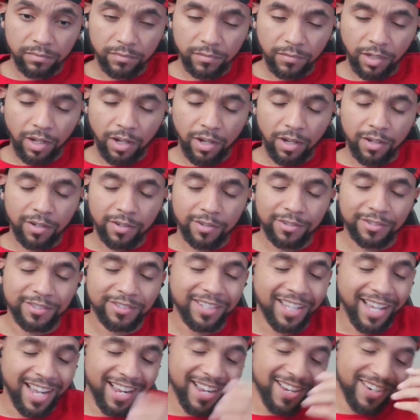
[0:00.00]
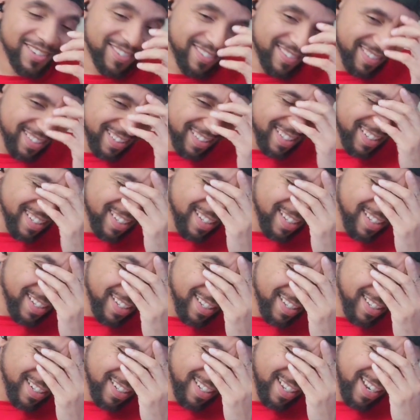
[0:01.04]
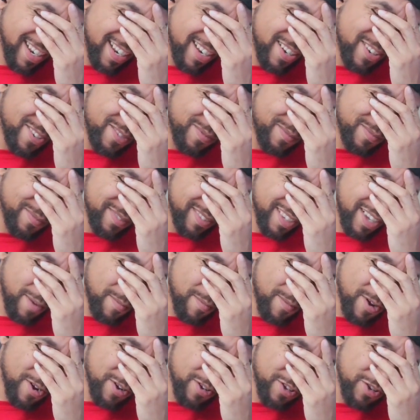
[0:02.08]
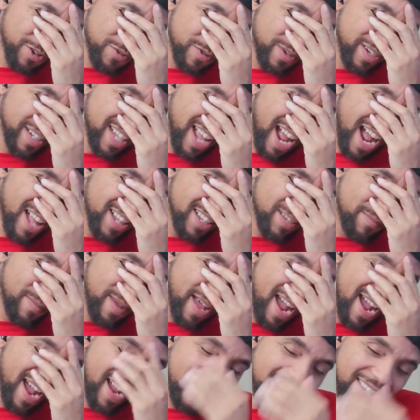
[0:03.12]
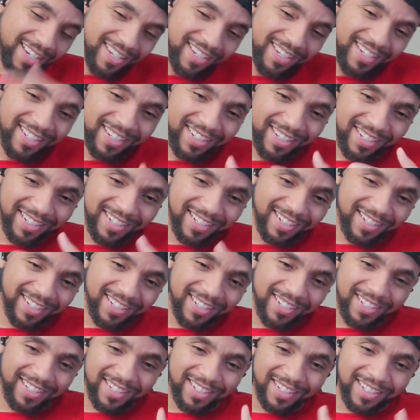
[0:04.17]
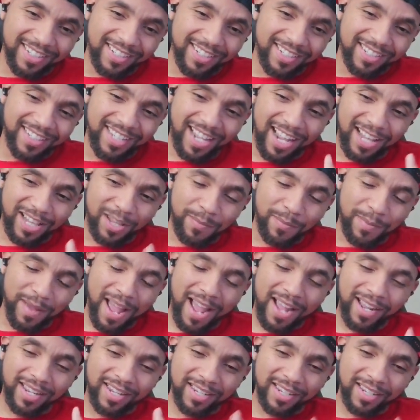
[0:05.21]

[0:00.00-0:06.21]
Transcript: Oh, damn. Damn. Come on, Hughie, dial it back. Dial it back.